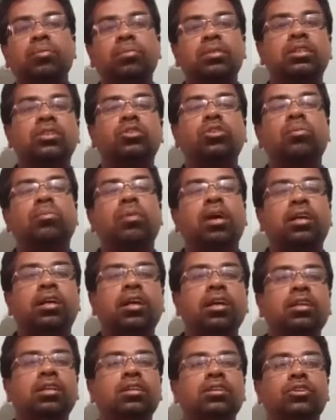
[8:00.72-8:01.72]
rupees in your
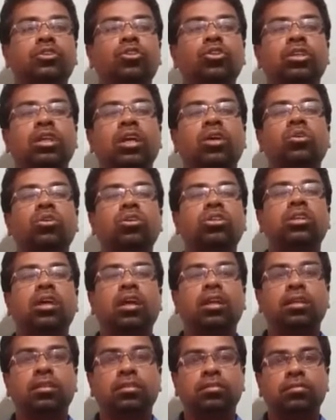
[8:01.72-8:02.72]
pocket, you go to a
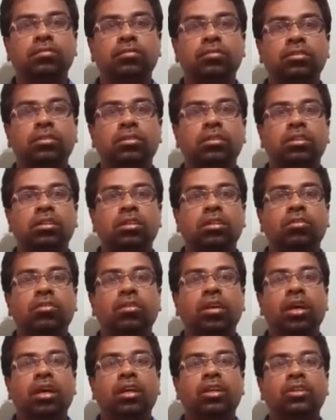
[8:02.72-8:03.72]
hotel
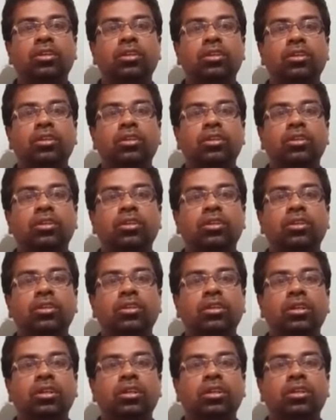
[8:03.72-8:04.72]
where
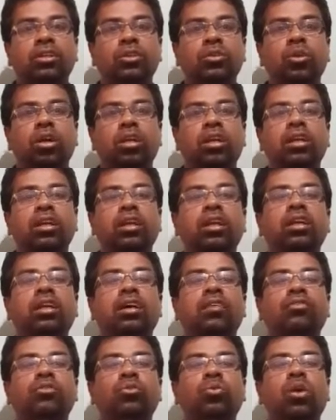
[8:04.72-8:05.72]
you are in need
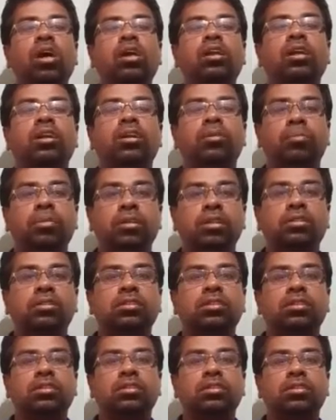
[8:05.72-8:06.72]
of 200 rupees